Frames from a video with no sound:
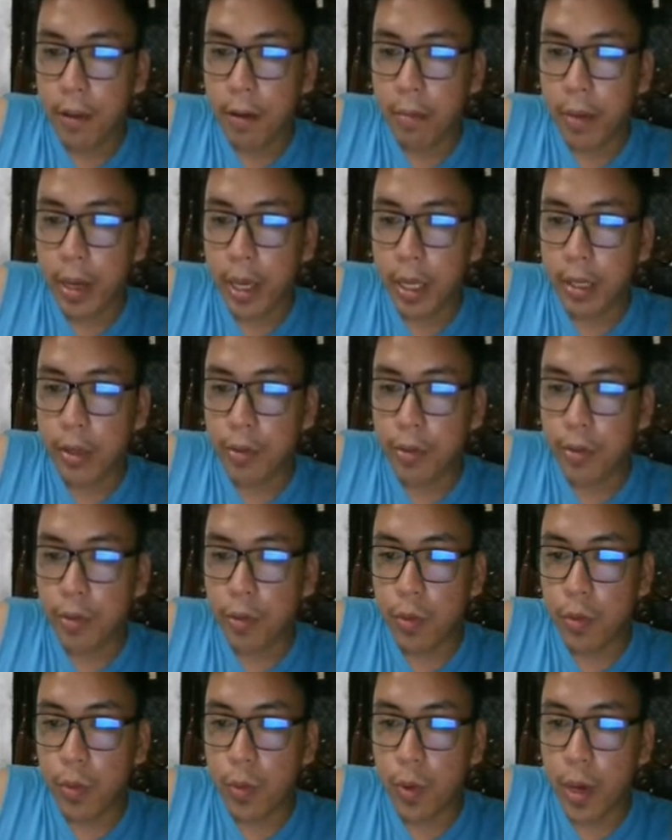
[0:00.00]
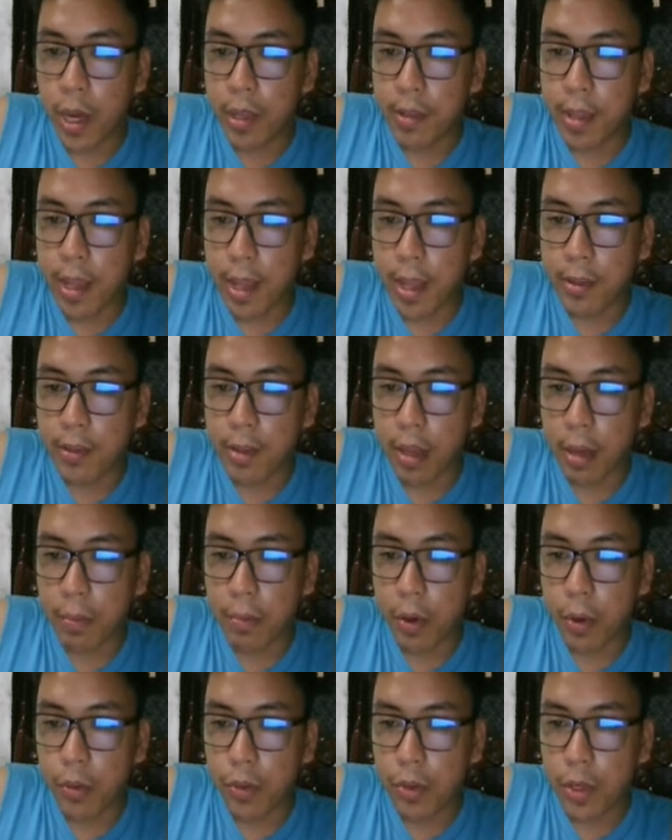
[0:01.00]
minus 2 as x
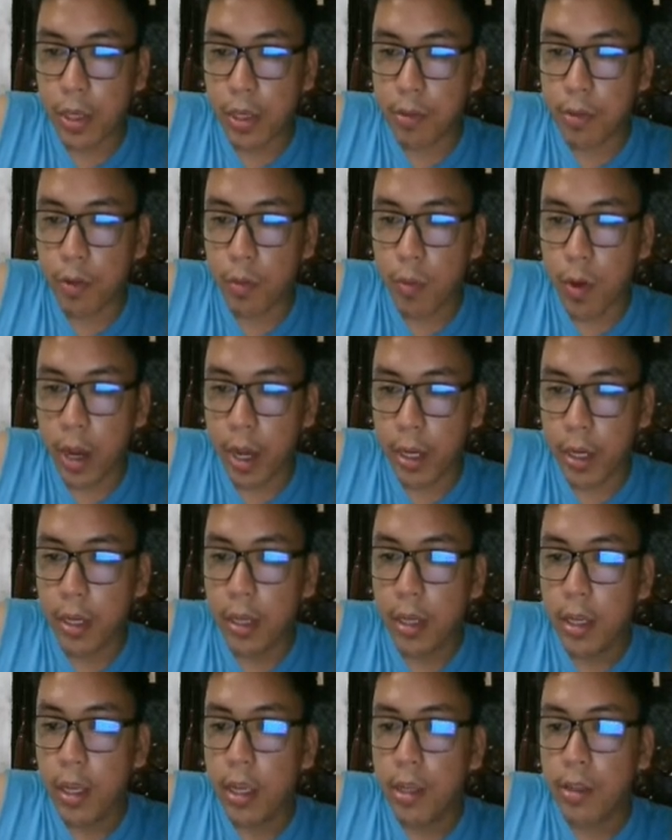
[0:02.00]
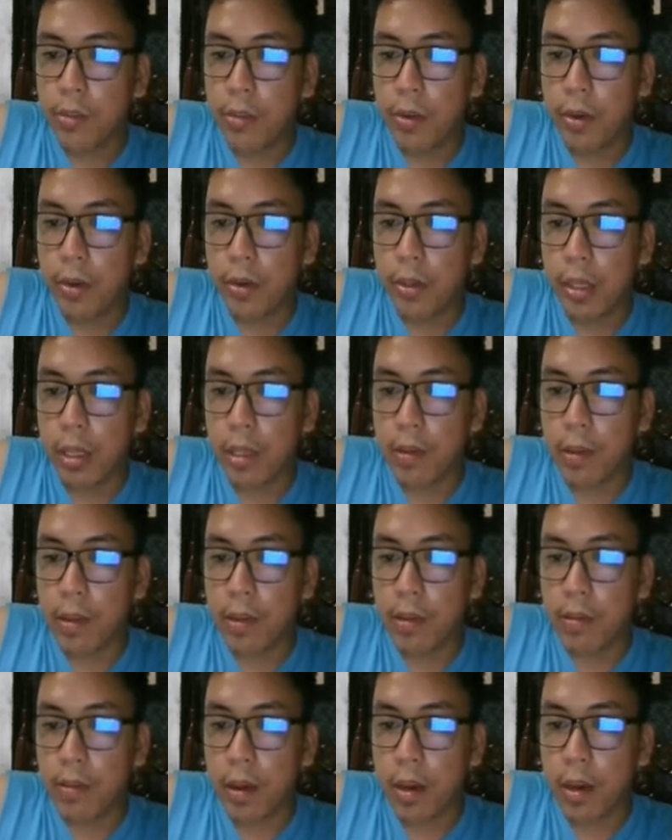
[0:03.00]
approaches 1. So this
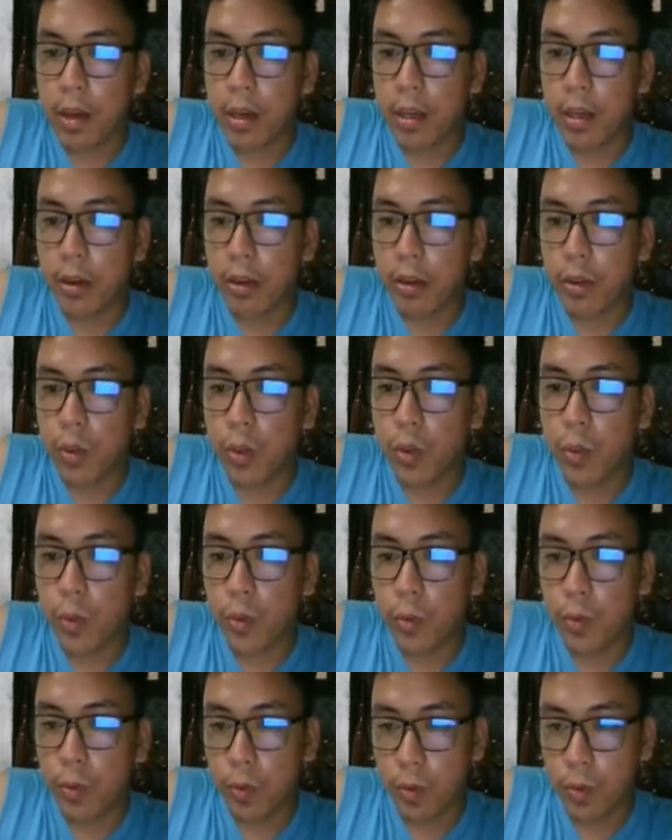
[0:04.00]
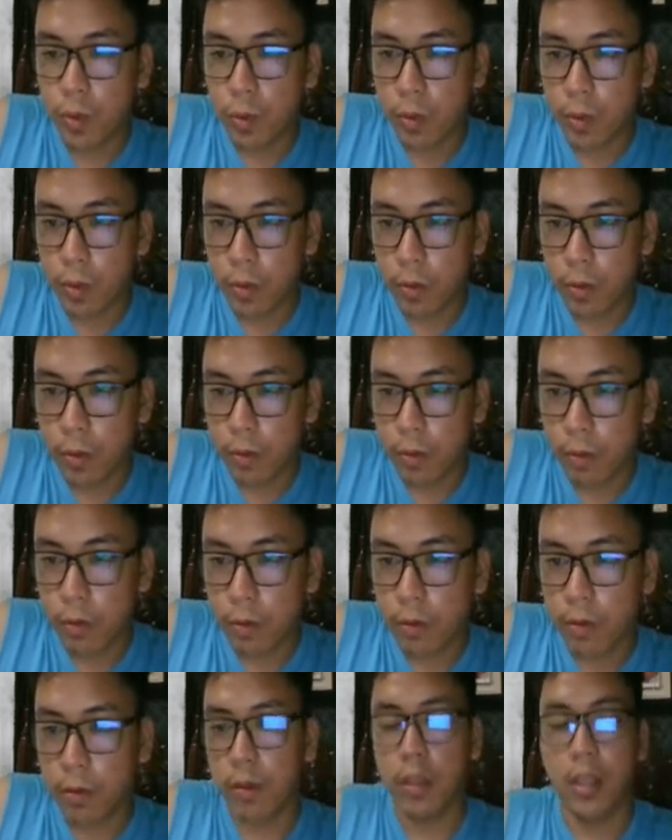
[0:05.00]
is 2.
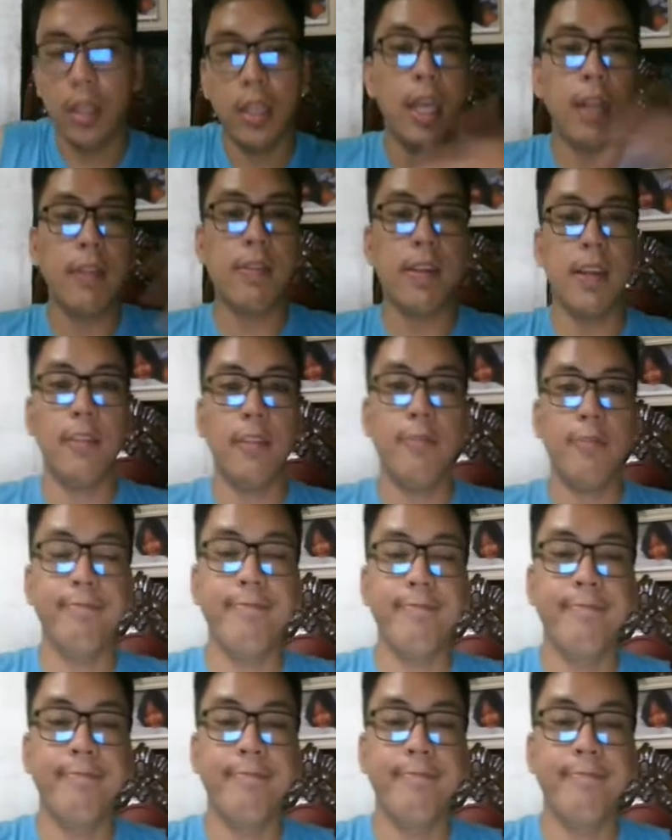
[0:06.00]
That's it.